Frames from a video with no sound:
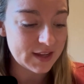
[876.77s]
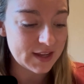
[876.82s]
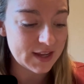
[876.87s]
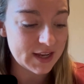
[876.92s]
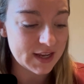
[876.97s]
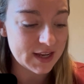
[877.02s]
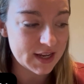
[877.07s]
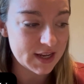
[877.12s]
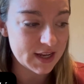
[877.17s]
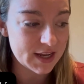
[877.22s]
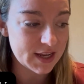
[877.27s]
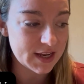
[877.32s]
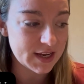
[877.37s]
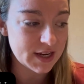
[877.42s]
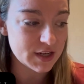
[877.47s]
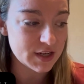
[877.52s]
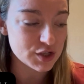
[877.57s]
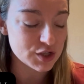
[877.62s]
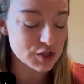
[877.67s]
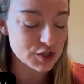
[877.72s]

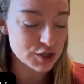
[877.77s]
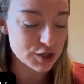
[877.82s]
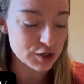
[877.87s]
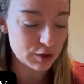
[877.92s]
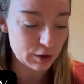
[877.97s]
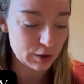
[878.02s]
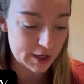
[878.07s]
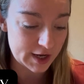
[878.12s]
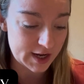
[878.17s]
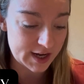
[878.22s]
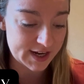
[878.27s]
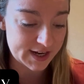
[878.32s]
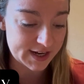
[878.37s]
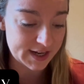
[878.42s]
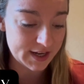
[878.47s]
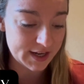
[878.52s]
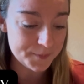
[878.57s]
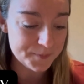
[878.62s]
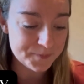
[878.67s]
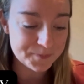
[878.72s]
in
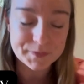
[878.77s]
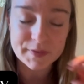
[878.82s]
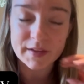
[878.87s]
July.